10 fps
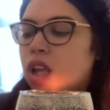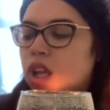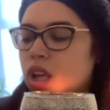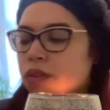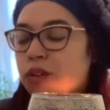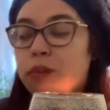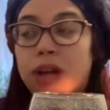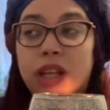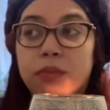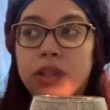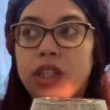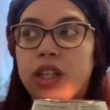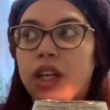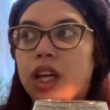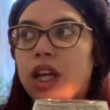uh, for my
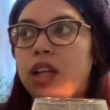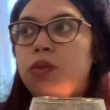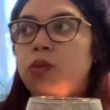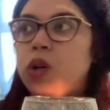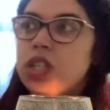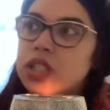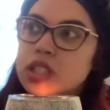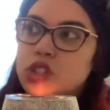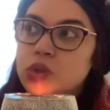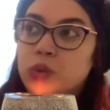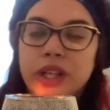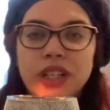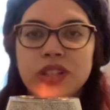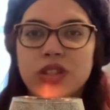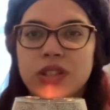being, and what
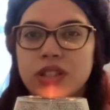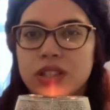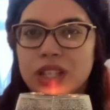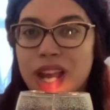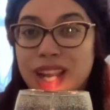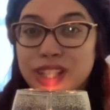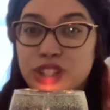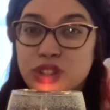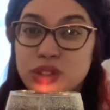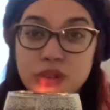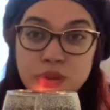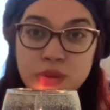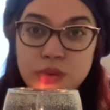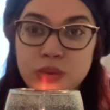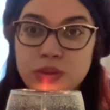situations I
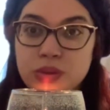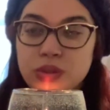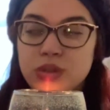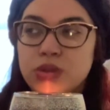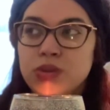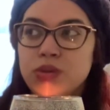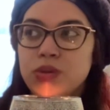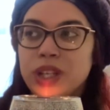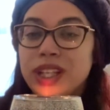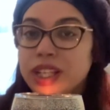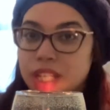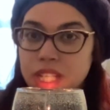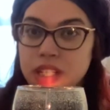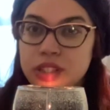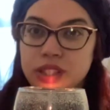choose to
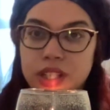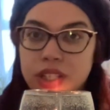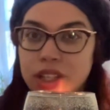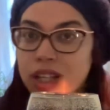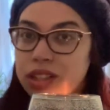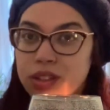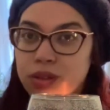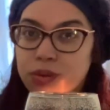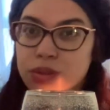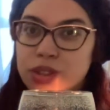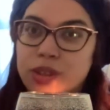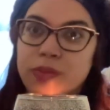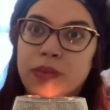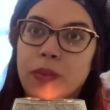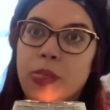engage in and not.
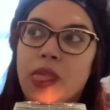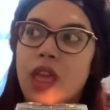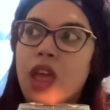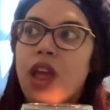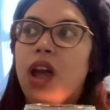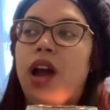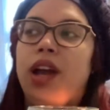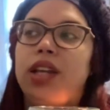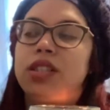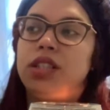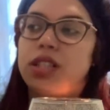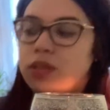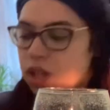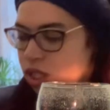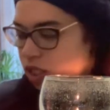All right, so let's
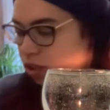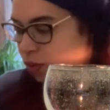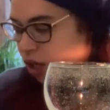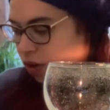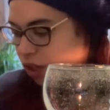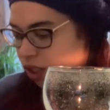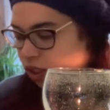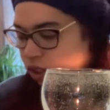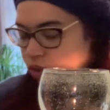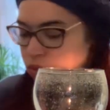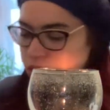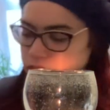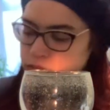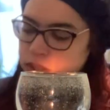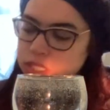go ahead and let's pull out a
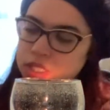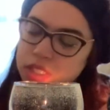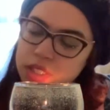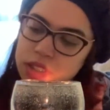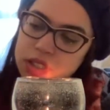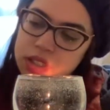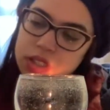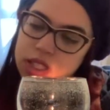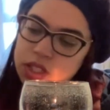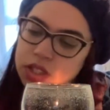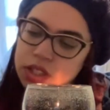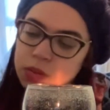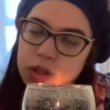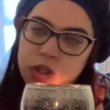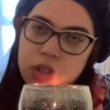closing message. I just need
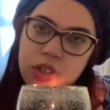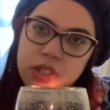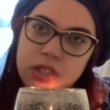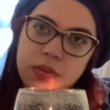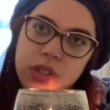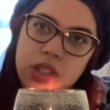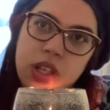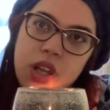one card, Spirit.